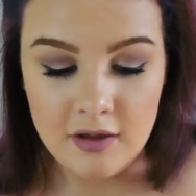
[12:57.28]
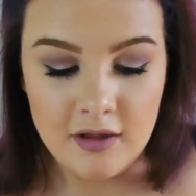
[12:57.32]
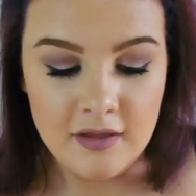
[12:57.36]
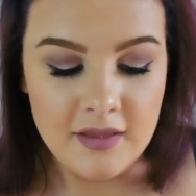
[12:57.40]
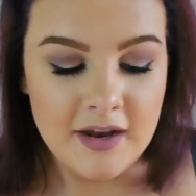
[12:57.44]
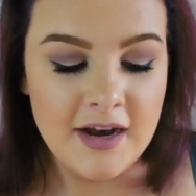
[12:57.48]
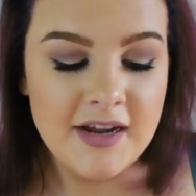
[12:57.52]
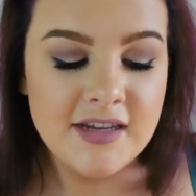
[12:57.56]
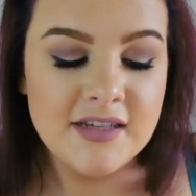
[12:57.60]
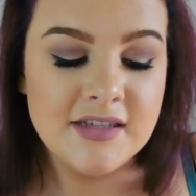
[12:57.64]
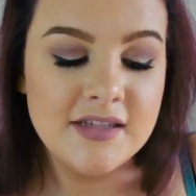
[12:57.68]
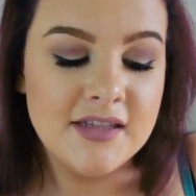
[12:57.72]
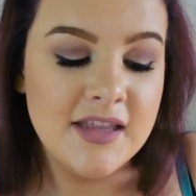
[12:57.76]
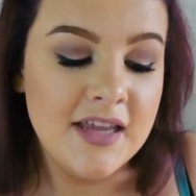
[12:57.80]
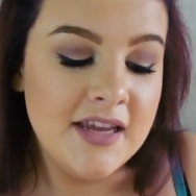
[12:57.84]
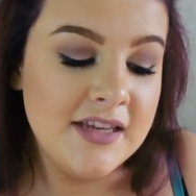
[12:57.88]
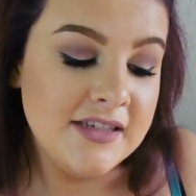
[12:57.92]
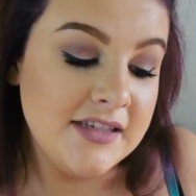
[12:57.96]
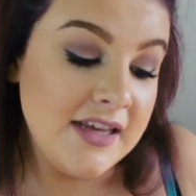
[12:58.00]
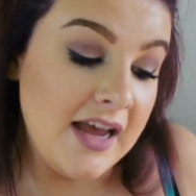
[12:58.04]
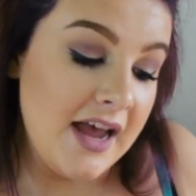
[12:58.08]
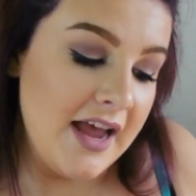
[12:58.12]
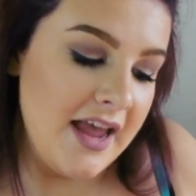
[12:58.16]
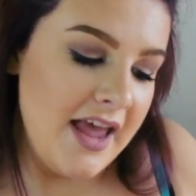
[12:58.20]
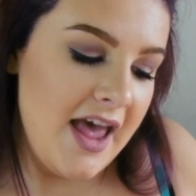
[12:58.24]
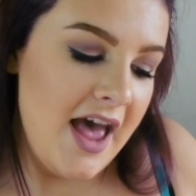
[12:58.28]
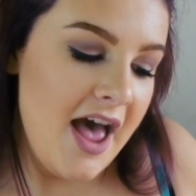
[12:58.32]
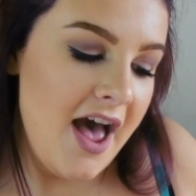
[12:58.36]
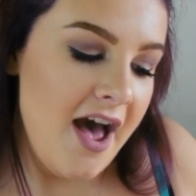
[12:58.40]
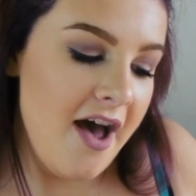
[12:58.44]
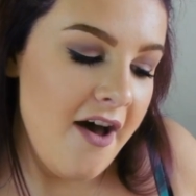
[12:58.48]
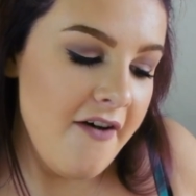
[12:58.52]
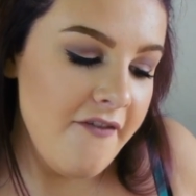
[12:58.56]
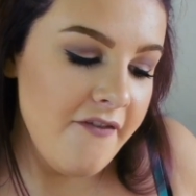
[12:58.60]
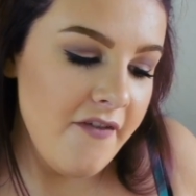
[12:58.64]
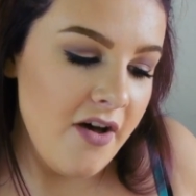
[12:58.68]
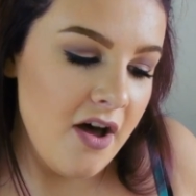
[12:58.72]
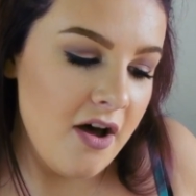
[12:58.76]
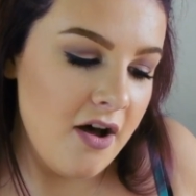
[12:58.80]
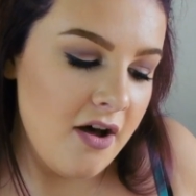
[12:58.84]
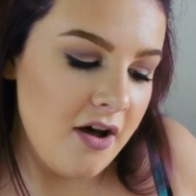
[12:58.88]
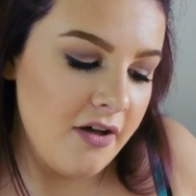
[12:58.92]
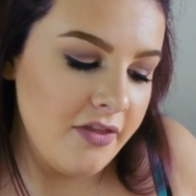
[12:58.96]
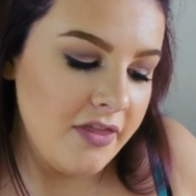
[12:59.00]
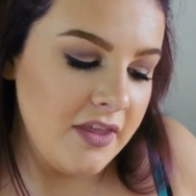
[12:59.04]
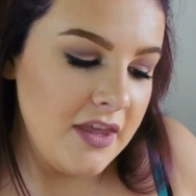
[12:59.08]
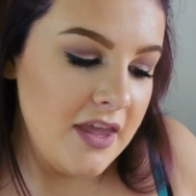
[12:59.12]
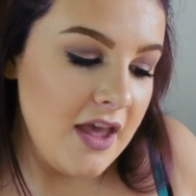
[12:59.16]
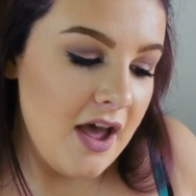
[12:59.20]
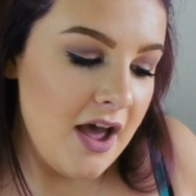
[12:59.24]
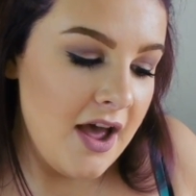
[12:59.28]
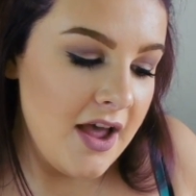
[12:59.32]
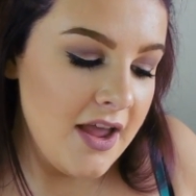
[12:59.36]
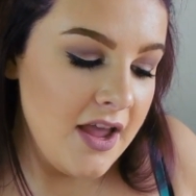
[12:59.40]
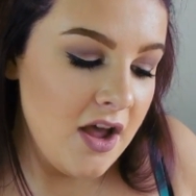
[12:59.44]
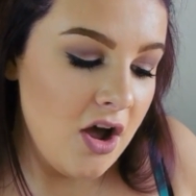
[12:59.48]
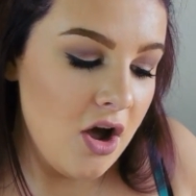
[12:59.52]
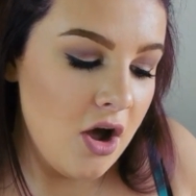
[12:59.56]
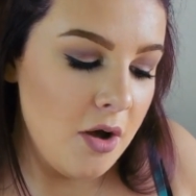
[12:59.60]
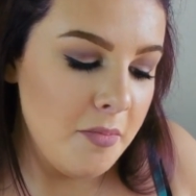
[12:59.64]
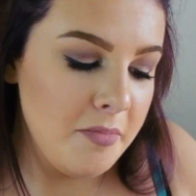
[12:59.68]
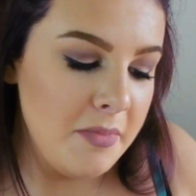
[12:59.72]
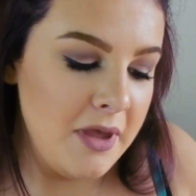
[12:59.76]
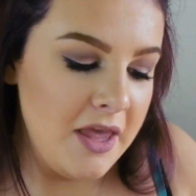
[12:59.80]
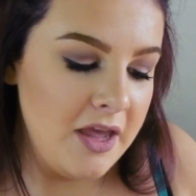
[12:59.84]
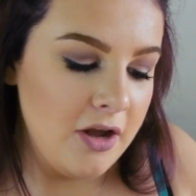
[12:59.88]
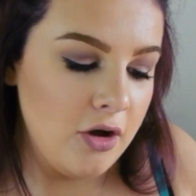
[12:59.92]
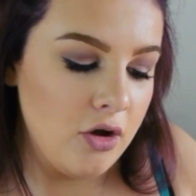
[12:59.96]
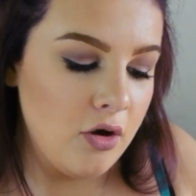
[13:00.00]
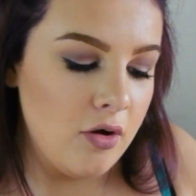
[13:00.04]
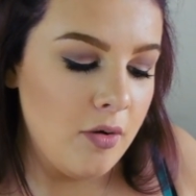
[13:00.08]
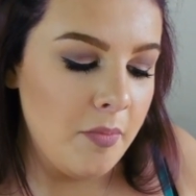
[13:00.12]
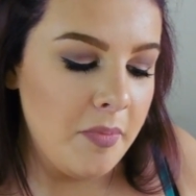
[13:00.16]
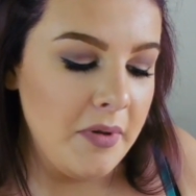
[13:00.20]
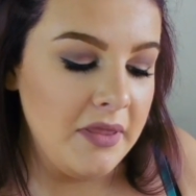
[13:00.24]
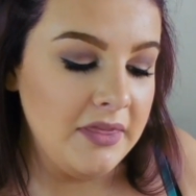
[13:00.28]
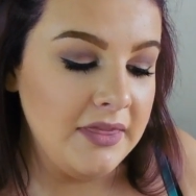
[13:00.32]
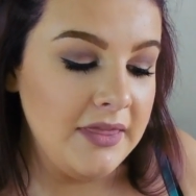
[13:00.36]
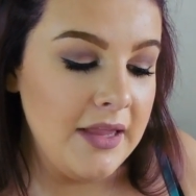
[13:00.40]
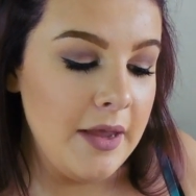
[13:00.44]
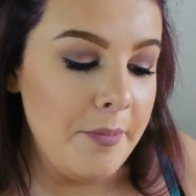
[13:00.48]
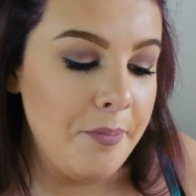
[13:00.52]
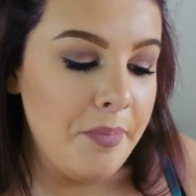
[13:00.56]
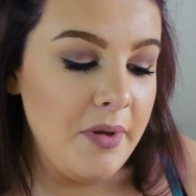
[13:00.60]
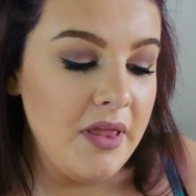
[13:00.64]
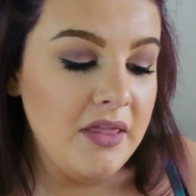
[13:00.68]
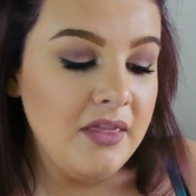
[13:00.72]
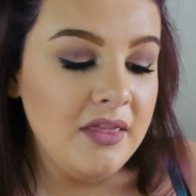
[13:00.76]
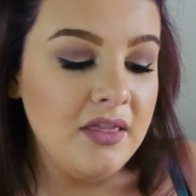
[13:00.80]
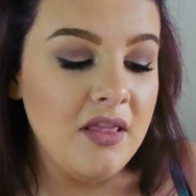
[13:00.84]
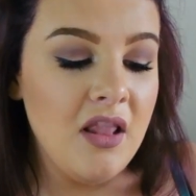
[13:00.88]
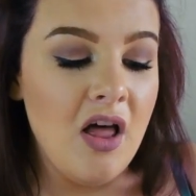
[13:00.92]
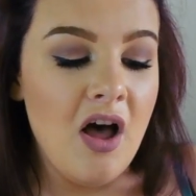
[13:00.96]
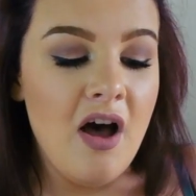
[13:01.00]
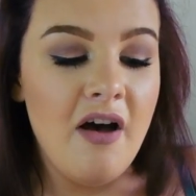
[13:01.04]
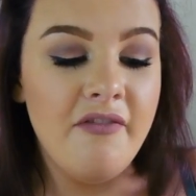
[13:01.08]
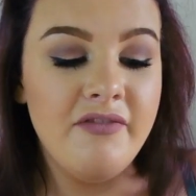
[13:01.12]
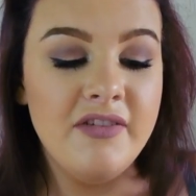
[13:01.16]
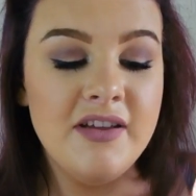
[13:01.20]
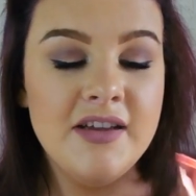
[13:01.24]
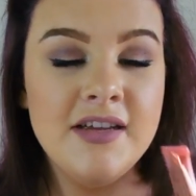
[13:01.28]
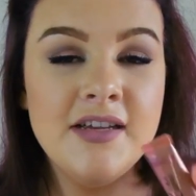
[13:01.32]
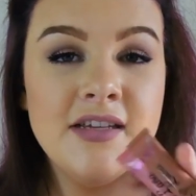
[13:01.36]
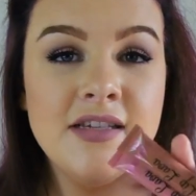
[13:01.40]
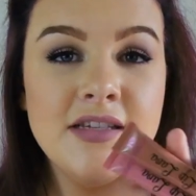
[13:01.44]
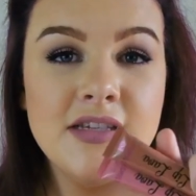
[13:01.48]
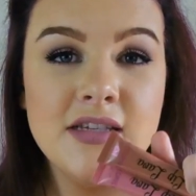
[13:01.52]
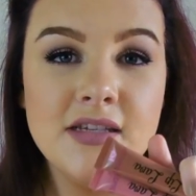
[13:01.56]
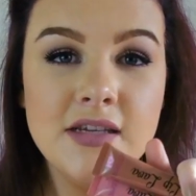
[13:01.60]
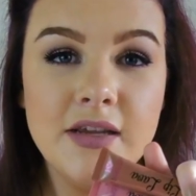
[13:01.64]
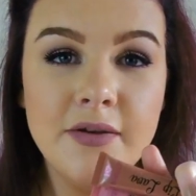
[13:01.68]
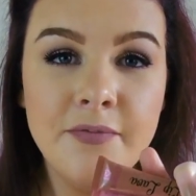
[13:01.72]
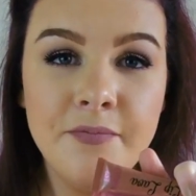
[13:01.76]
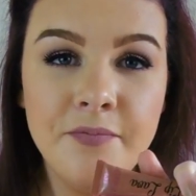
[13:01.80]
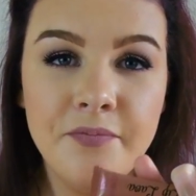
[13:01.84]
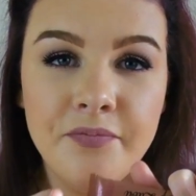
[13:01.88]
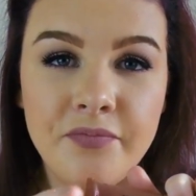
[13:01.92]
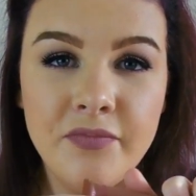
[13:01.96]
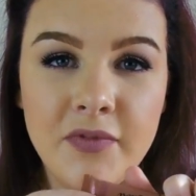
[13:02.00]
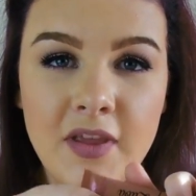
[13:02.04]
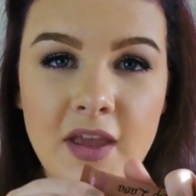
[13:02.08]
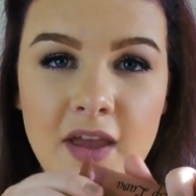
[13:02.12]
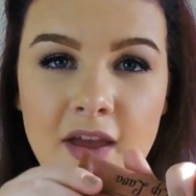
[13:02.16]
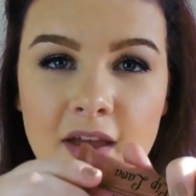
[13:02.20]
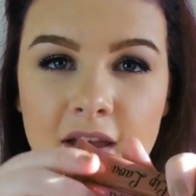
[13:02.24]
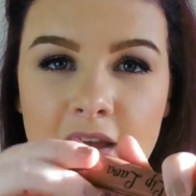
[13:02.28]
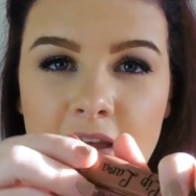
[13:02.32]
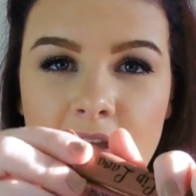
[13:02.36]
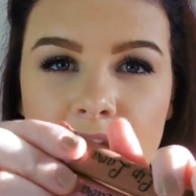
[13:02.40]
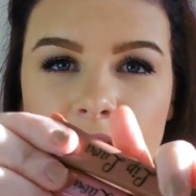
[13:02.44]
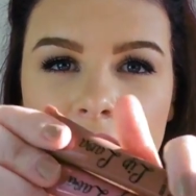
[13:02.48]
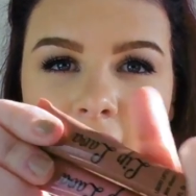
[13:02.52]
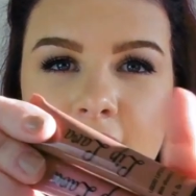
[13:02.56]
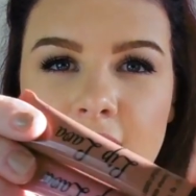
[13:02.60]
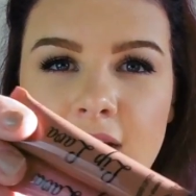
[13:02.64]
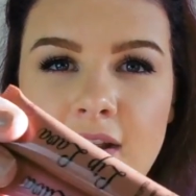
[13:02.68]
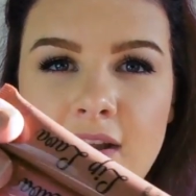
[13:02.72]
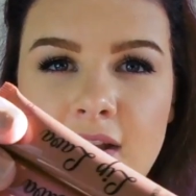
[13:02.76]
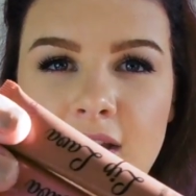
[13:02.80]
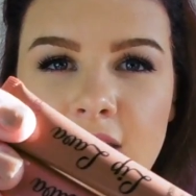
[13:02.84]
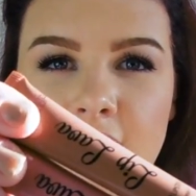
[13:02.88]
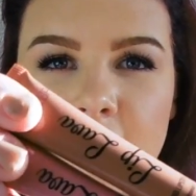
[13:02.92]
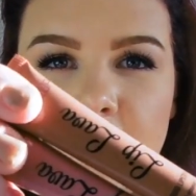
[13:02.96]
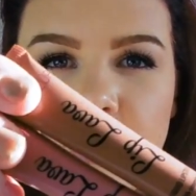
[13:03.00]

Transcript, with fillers: The next things I have are the iHeart Makeup Lip Lavas. And